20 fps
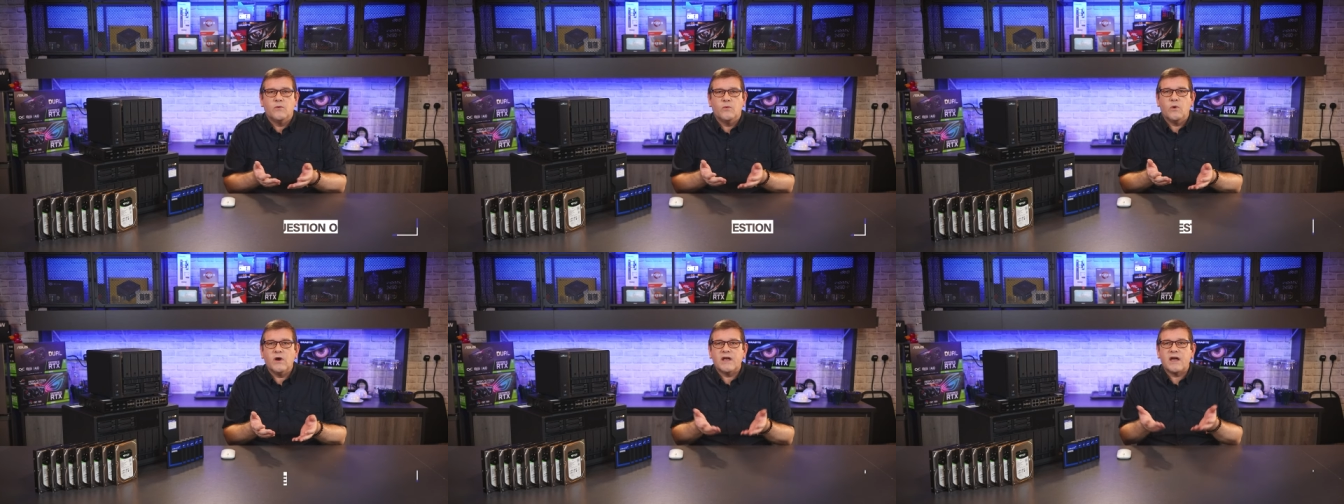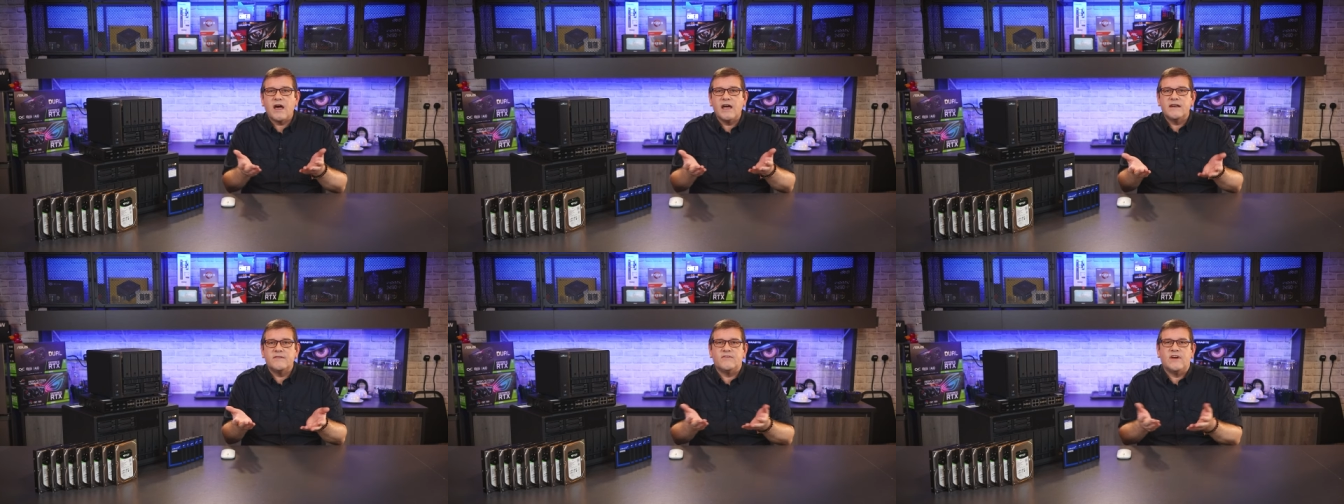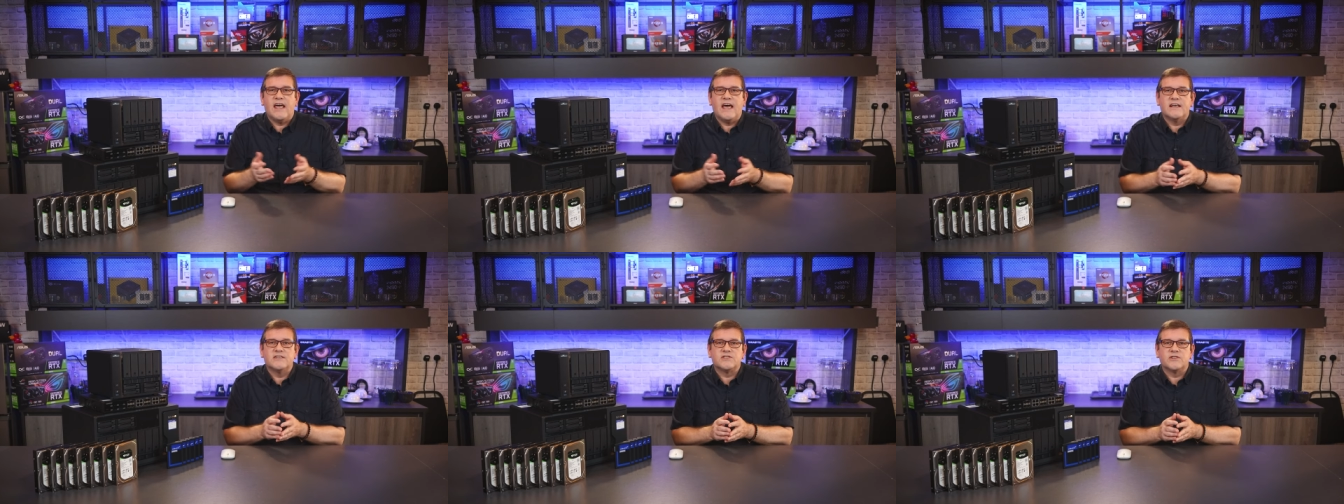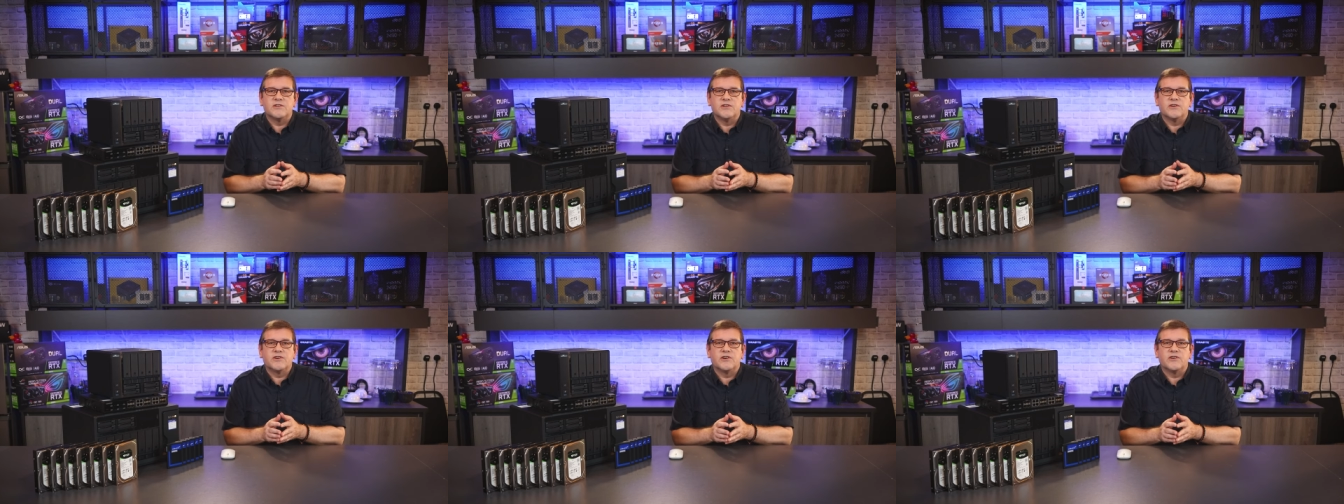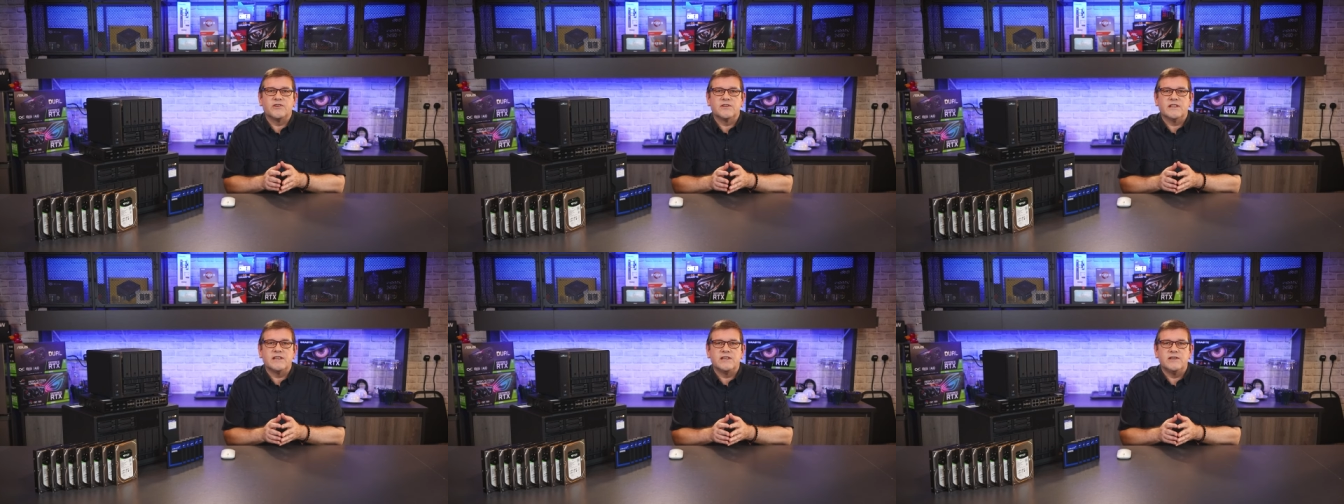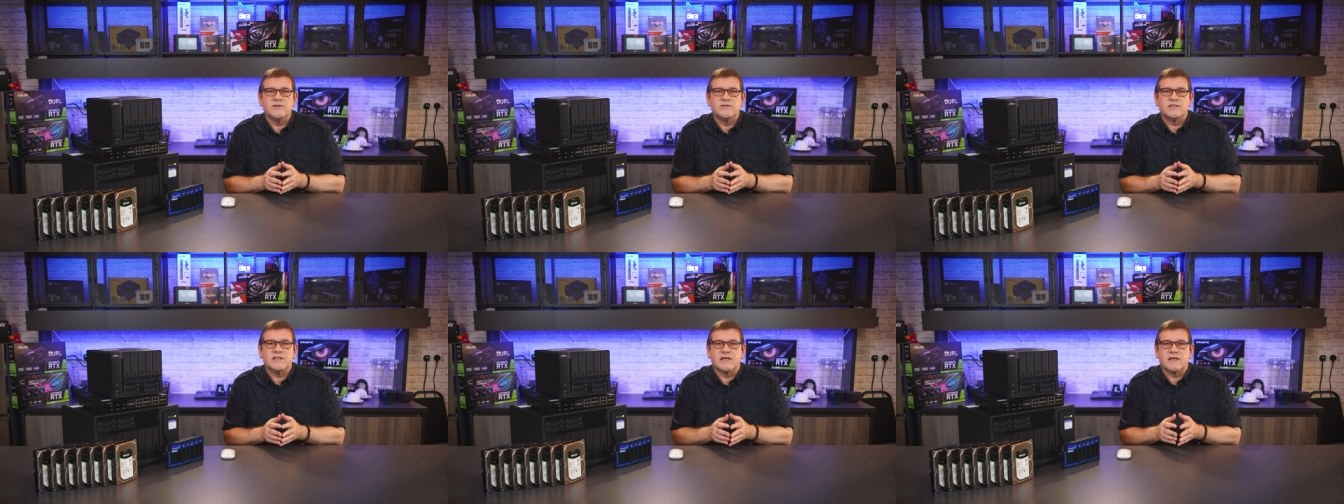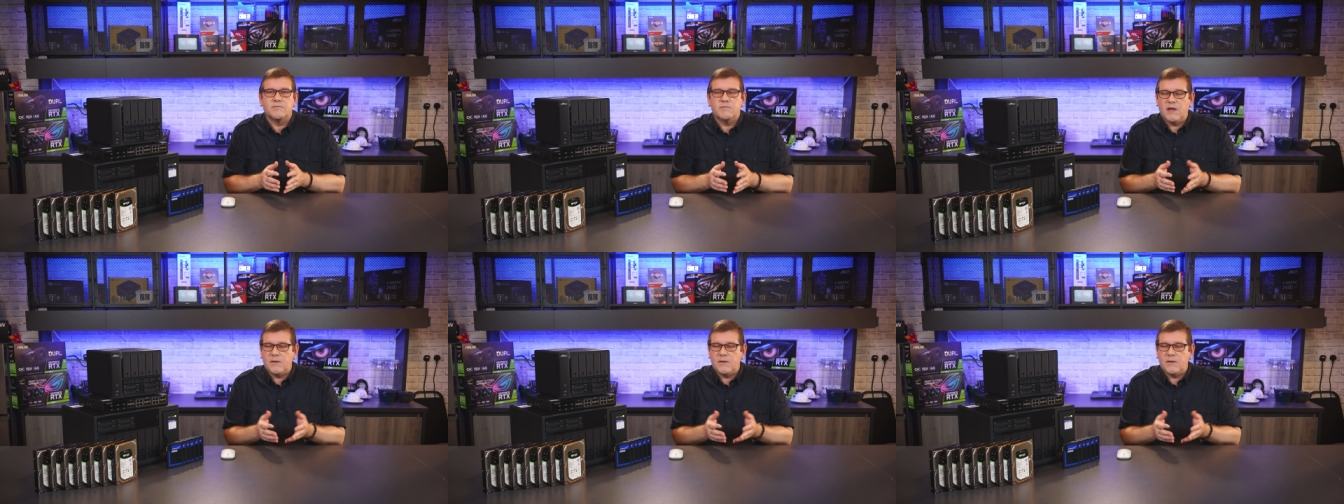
what kind of NAS are you currently using?